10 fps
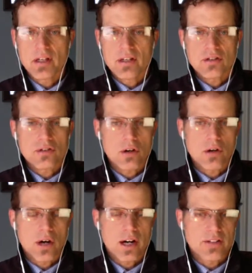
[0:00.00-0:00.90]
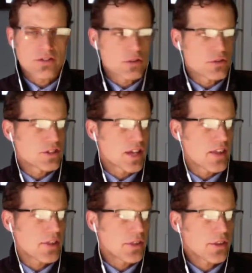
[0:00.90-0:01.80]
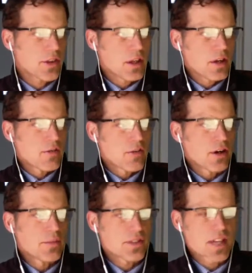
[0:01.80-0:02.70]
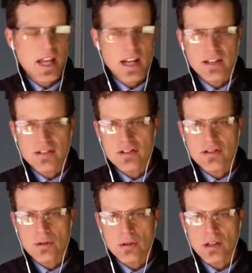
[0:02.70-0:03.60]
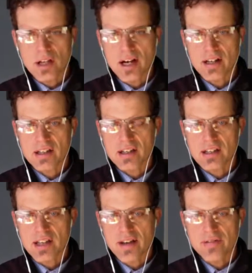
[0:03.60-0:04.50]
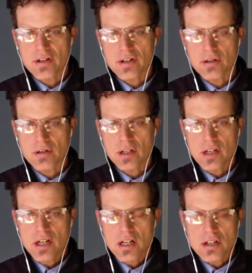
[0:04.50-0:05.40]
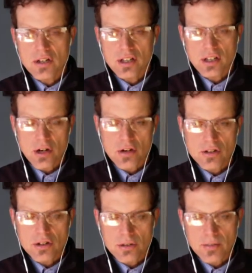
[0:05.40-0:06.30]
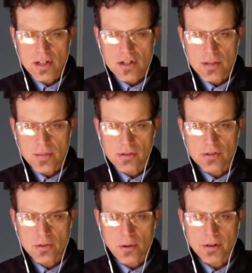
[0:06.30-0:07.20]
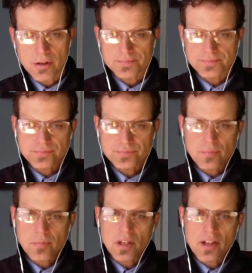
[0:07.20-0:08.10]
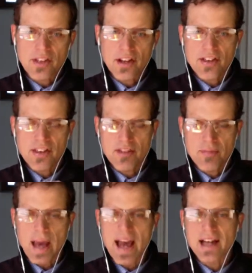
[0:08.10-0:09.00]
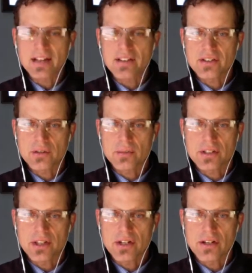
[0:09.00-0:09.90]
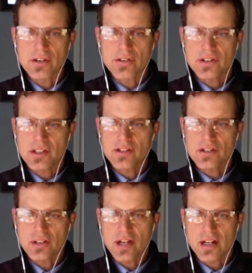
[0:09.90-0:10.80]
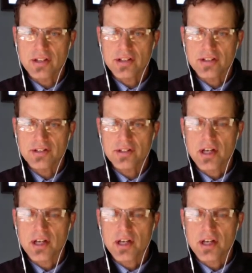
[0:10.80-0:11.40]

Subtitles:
So on June 10th, from 10 to 2 o'clock in the afternoon, you can go to Main Street Middle School. They've bagged your materials in your lockers,